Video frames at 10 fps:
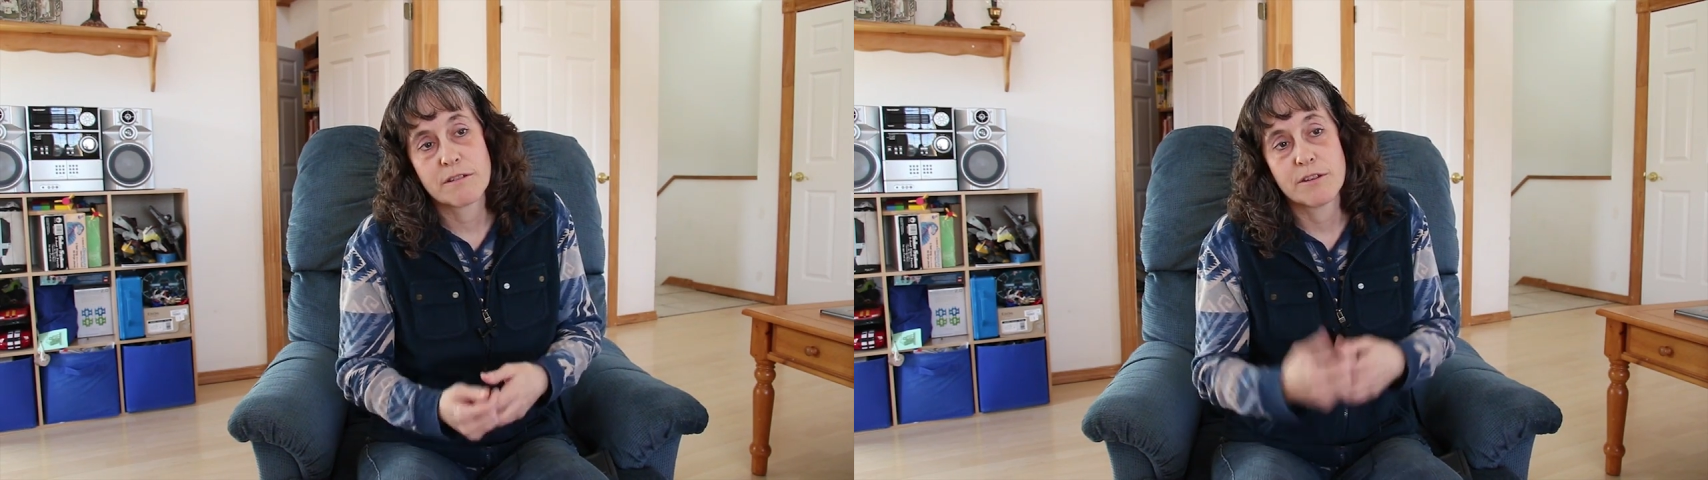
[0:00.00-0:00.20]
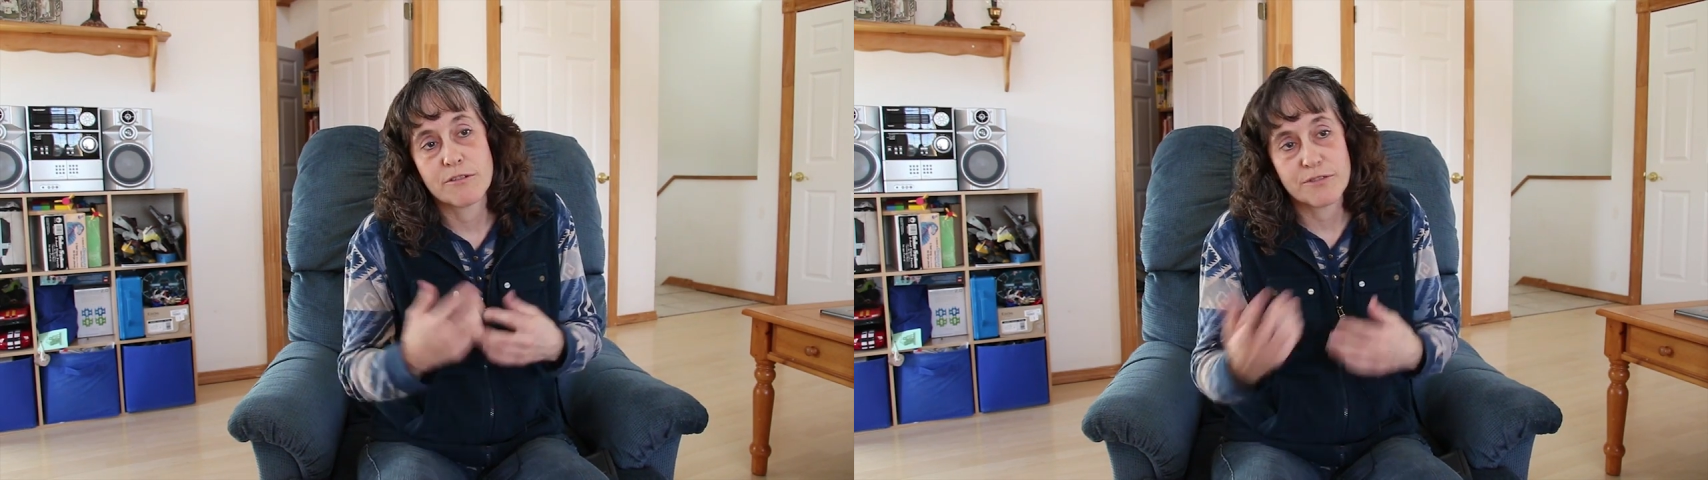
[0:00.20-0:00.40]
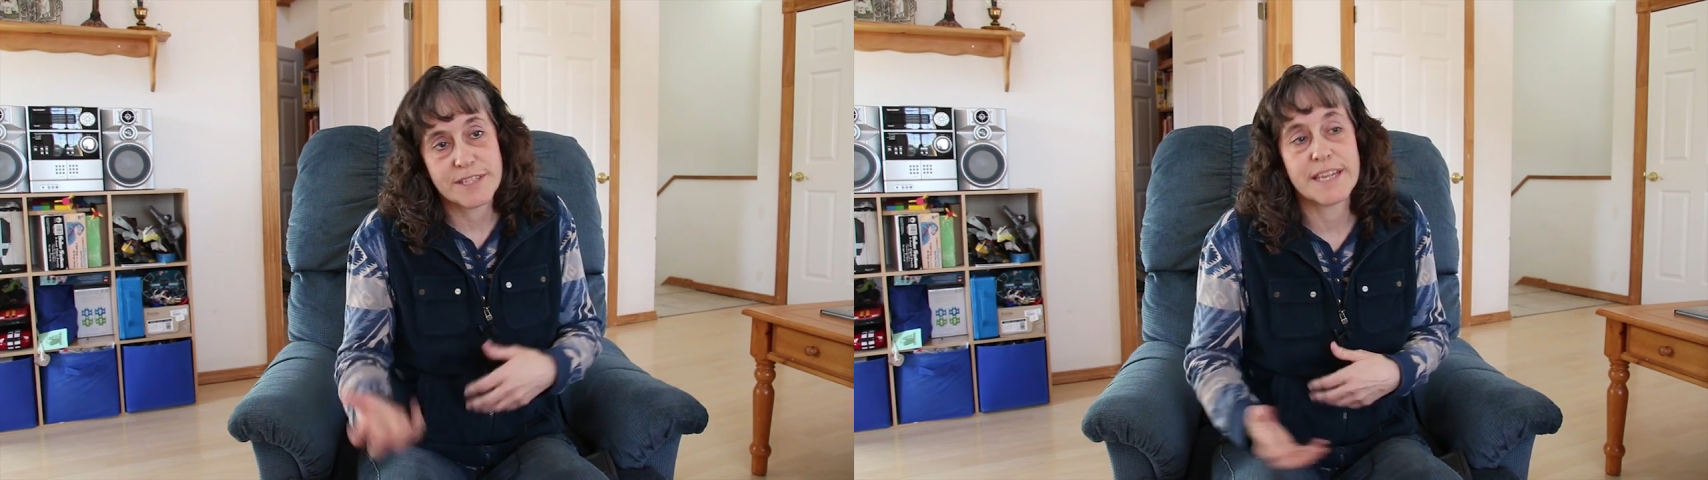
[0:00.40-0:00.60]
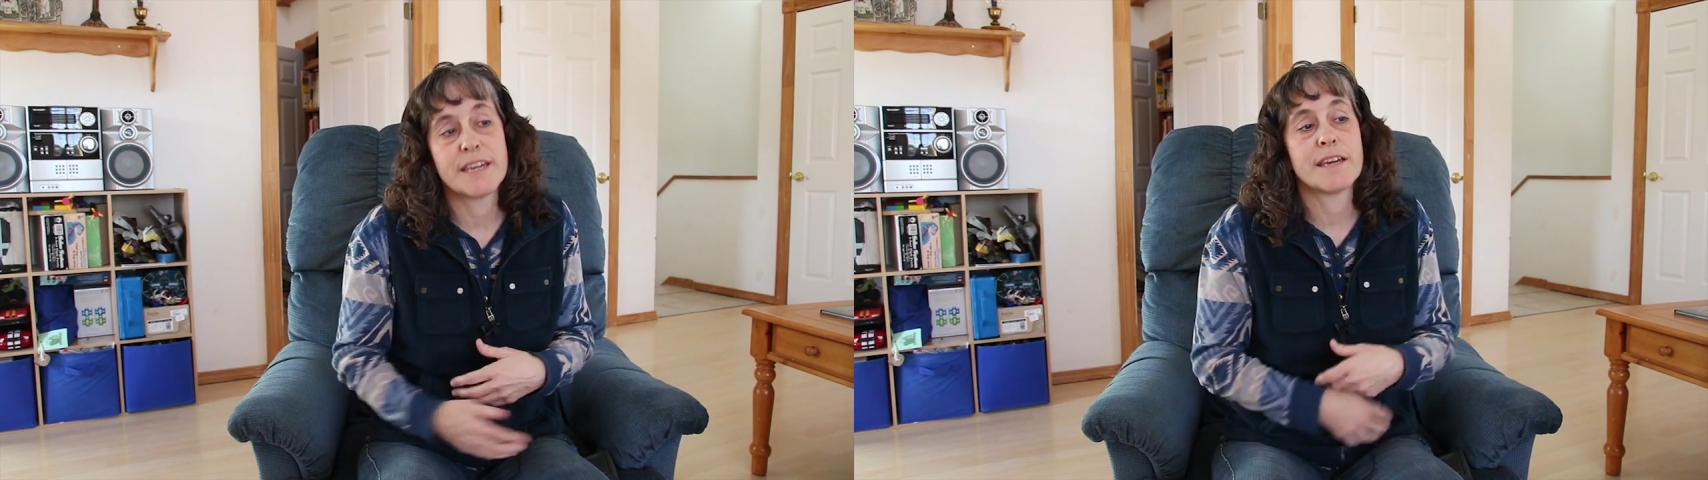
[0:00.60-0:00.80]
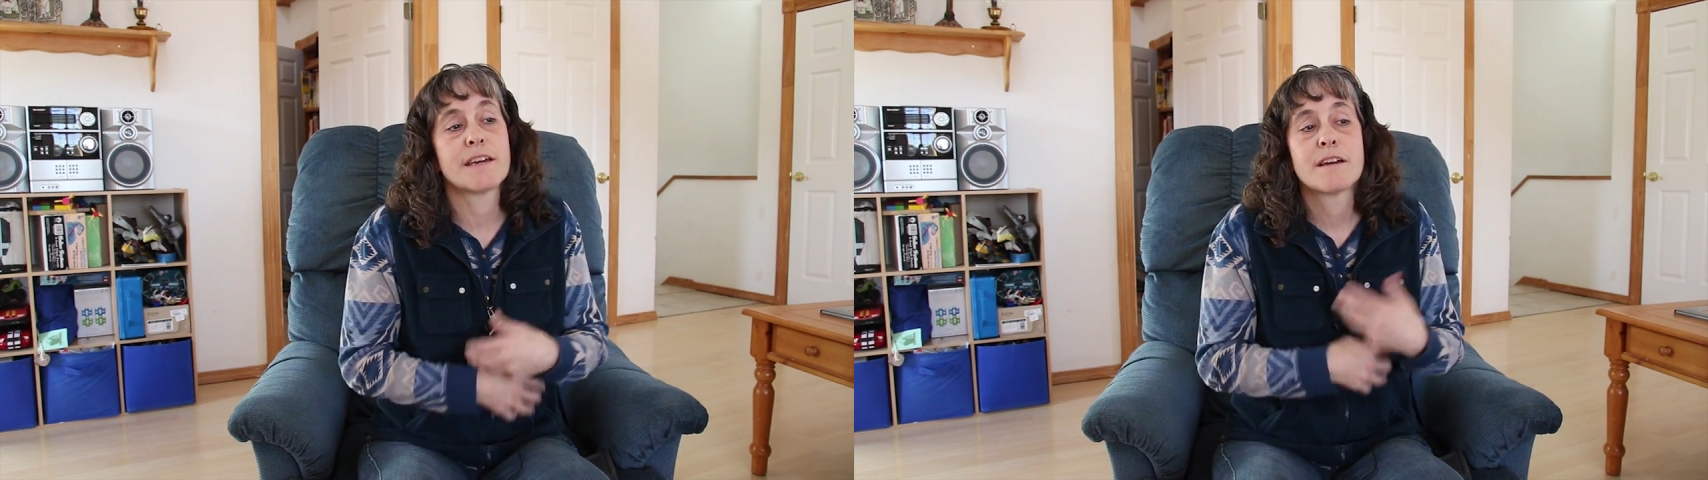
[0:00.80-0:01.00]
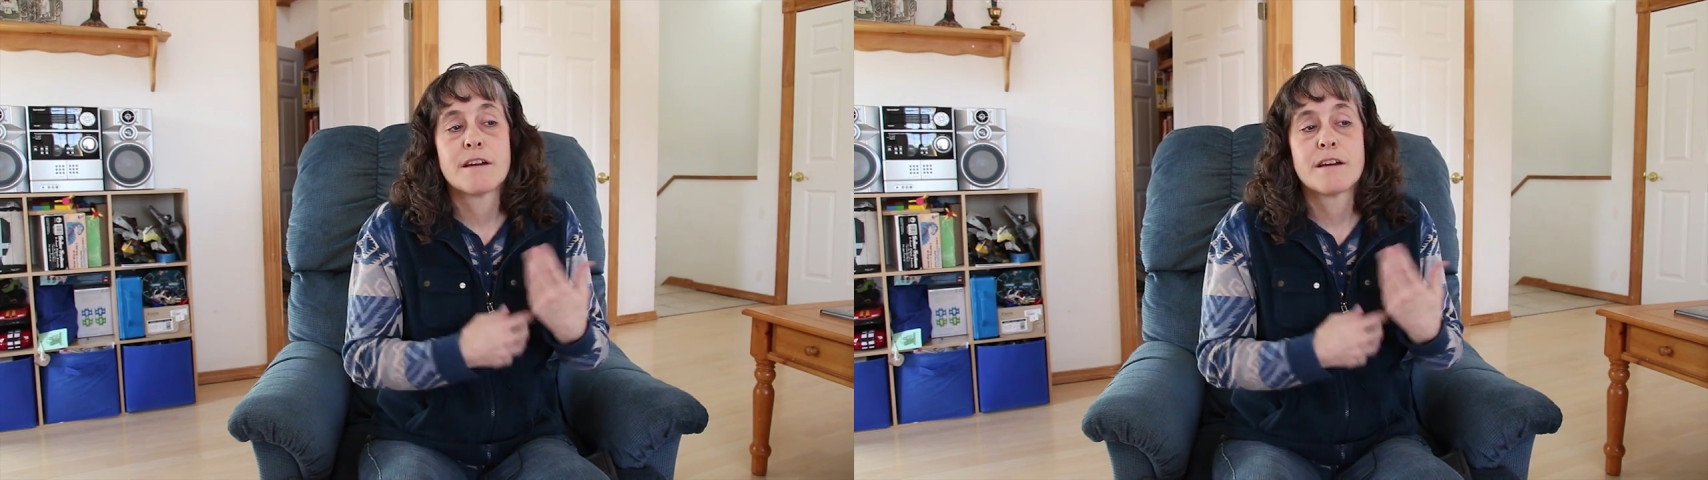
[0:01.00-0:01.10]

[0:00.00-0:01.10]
You know, fatigue,